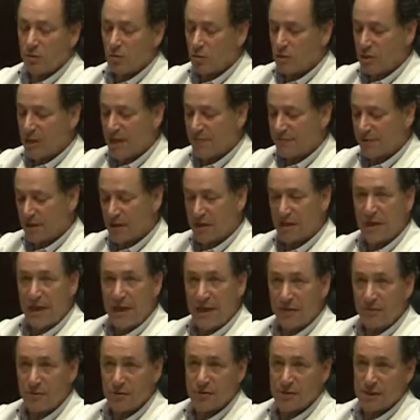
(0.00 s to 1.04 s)
We're having on
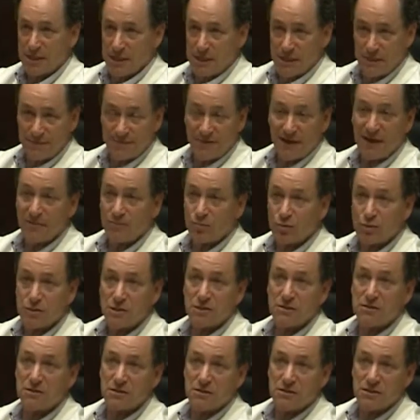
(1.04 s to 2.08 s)
average
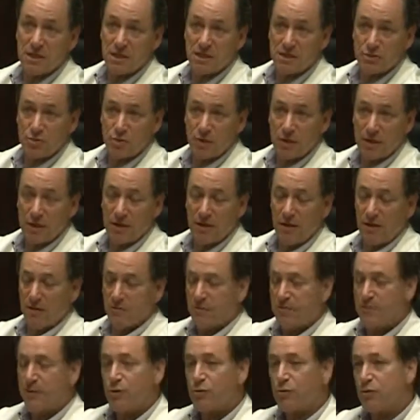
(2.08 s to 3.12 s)
85% success rate
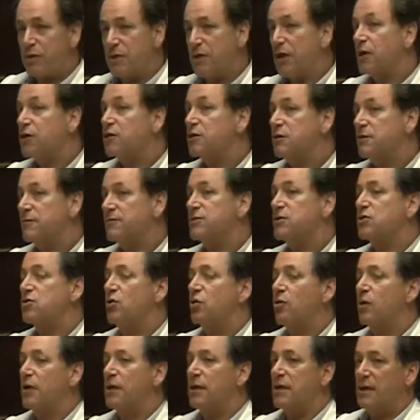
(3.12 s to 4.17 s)
for both reduction of
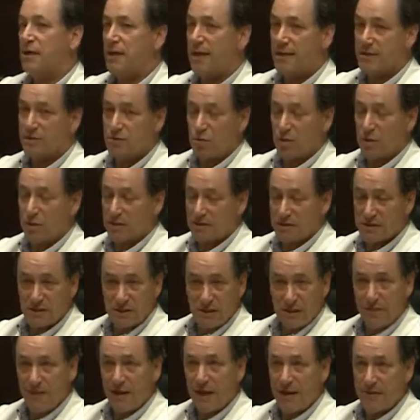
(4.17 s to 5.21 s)
snoring as well as
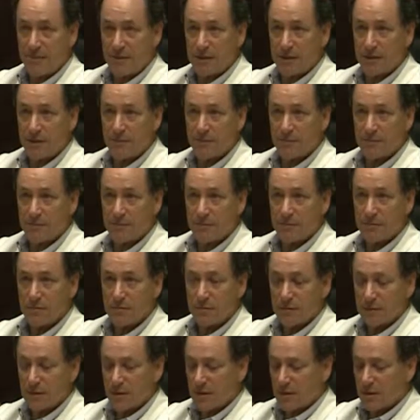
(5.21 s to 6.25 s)
sleep apnea.
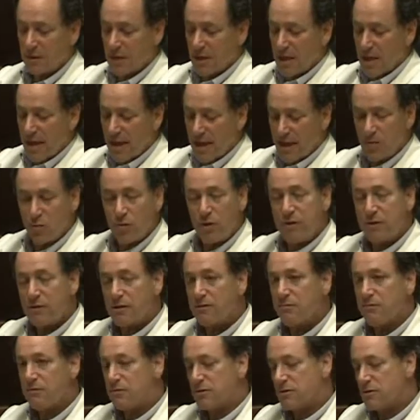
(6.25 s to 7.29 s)
And we
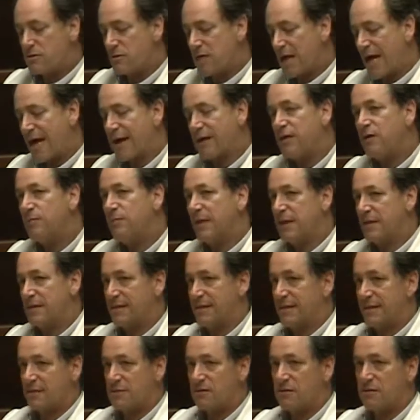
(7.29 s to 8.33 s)
document
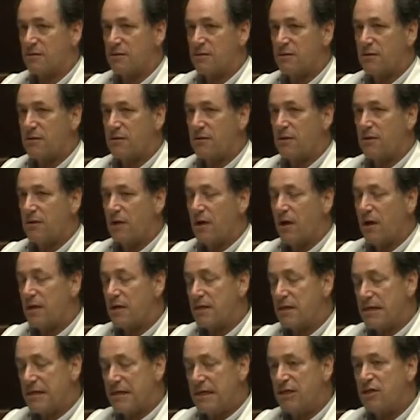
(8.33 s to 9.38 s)
this
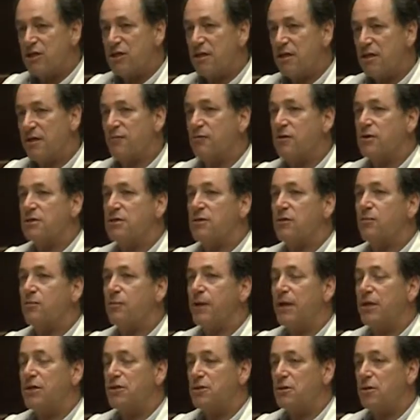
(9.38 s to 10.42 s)
on each and every single
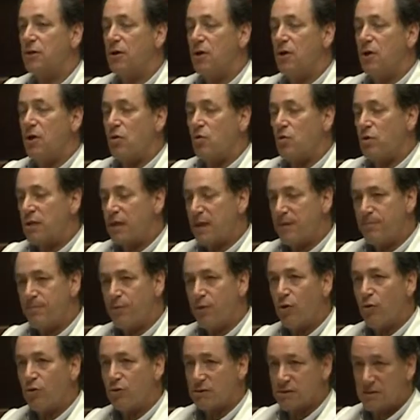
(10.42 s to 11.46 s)
patient with a
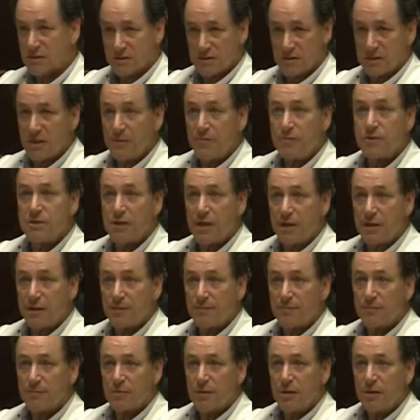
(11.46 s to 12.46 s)
post-sleep study.